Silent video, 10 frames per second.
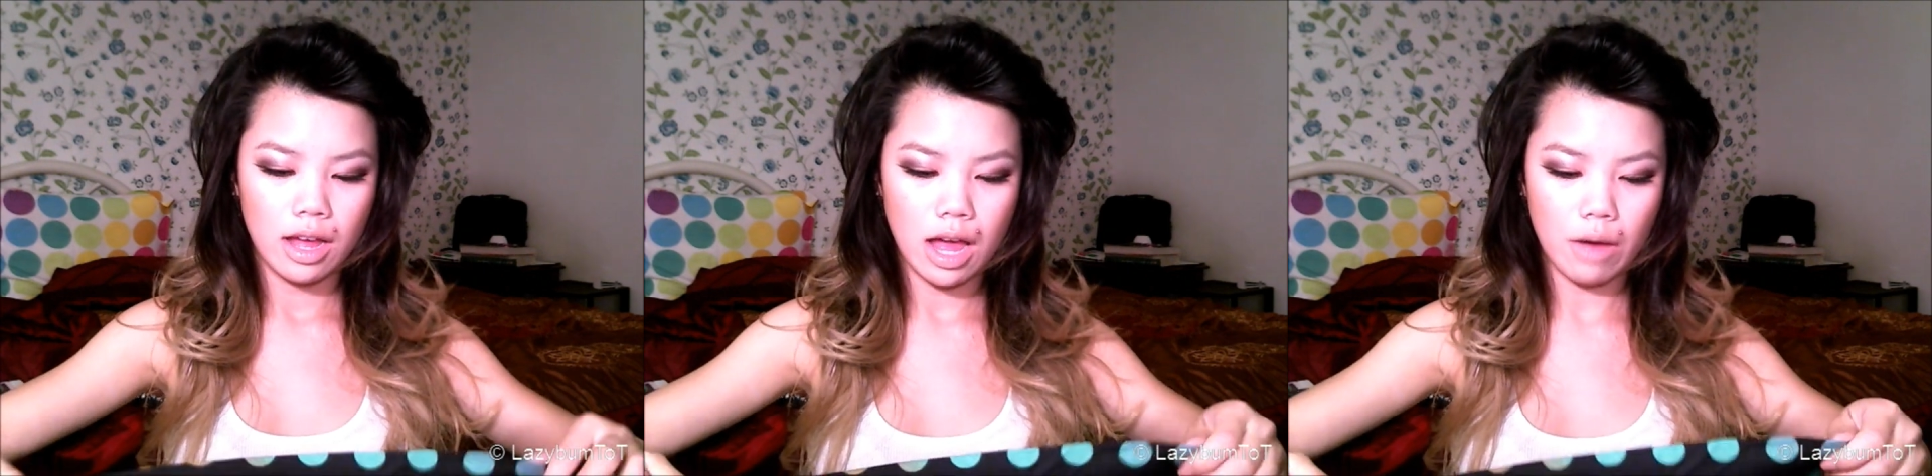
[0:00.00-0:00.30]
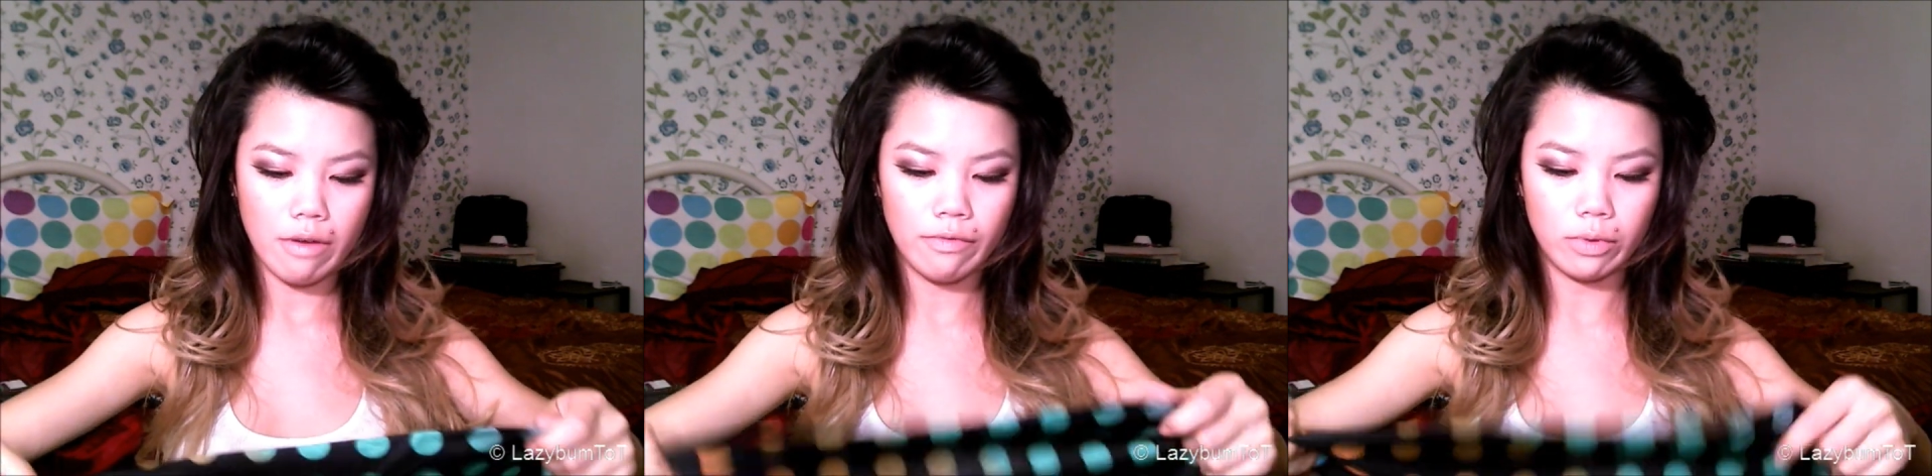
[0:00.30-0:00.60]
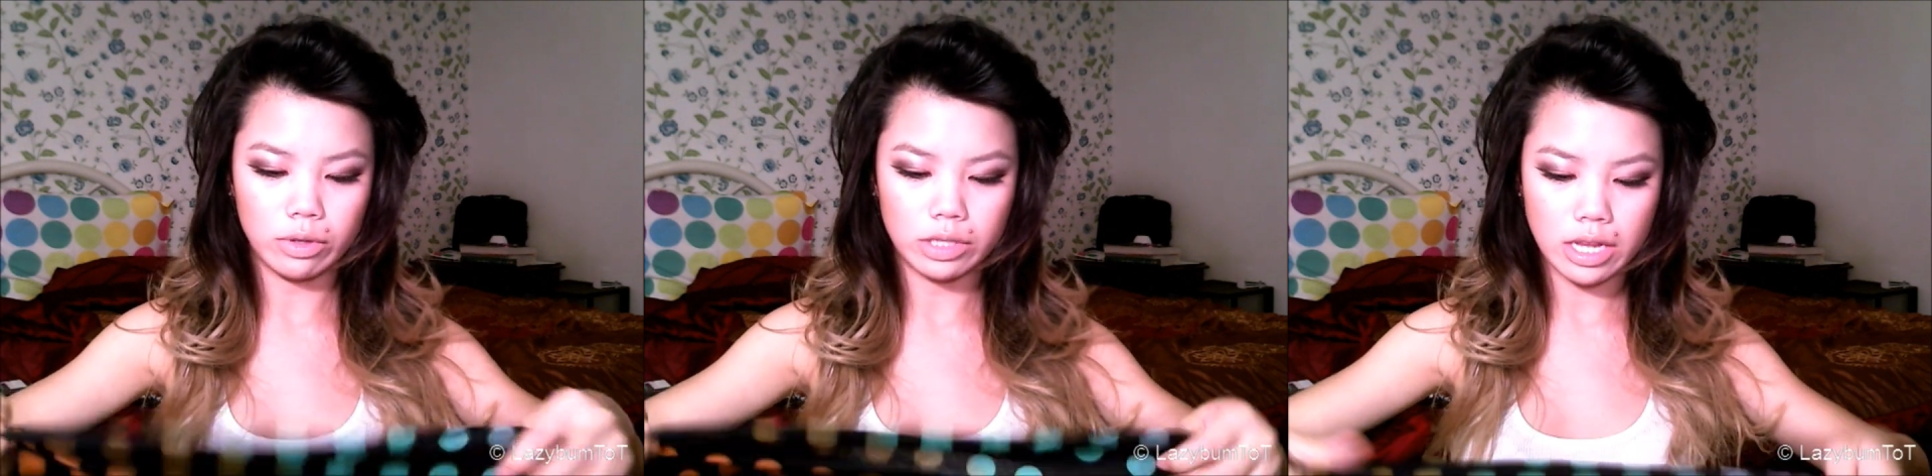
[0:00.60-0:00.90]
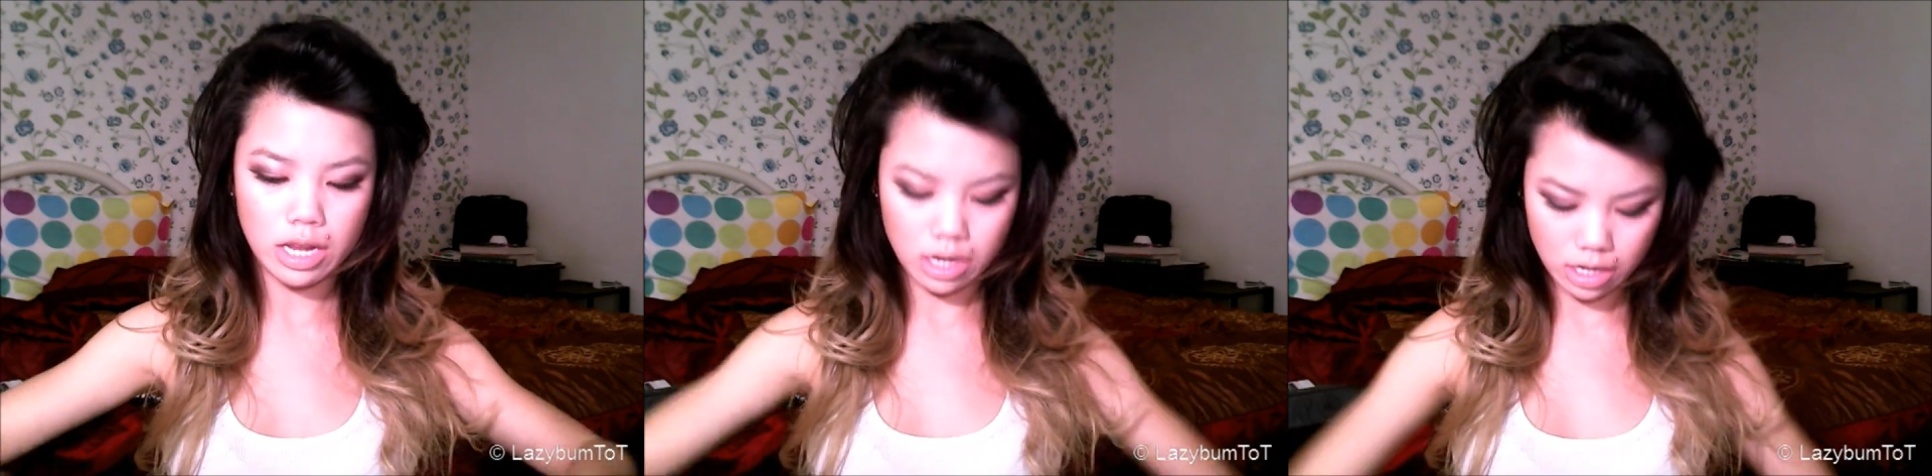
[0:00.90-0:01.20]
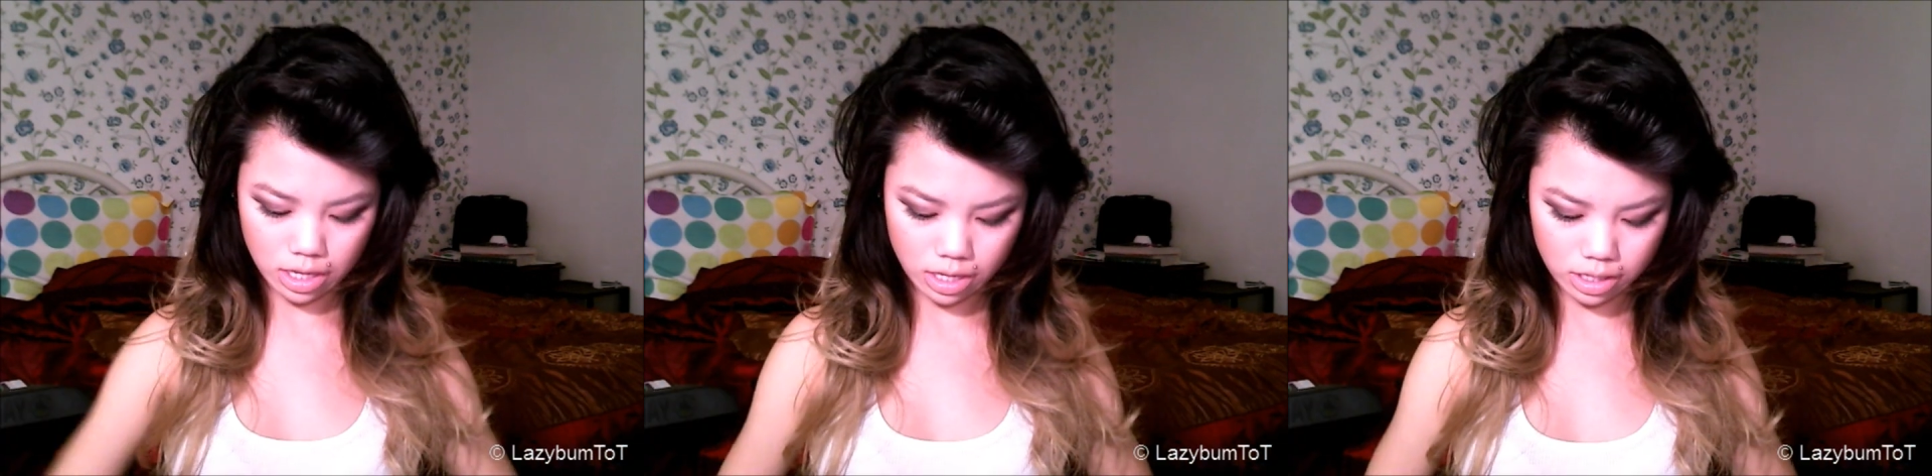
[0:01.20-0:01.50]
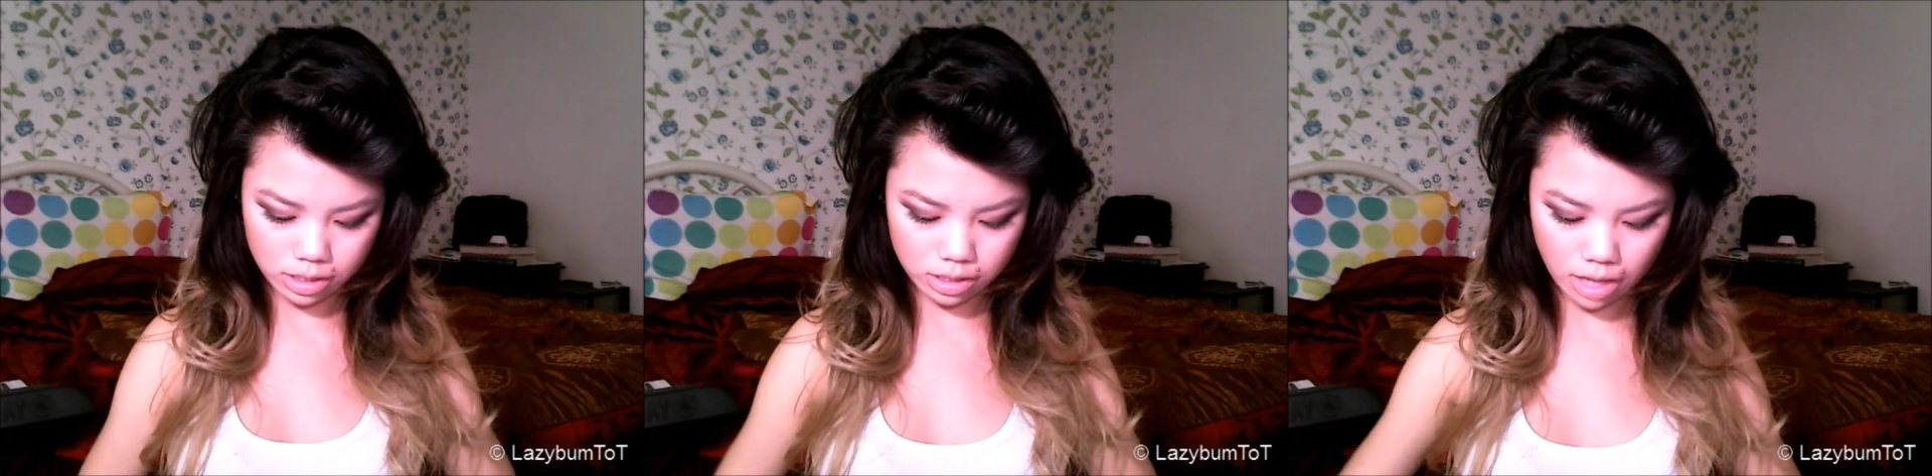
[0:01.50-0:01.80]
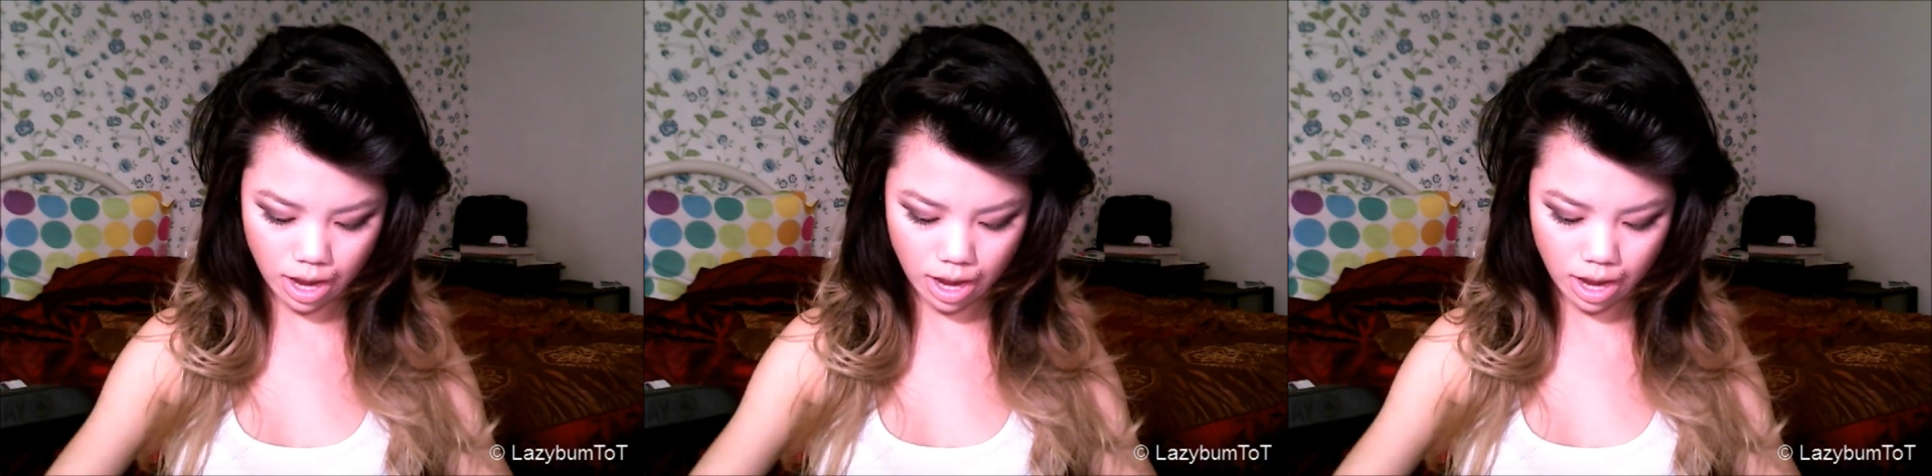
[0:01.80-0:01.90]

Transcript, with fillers: How I fold it is,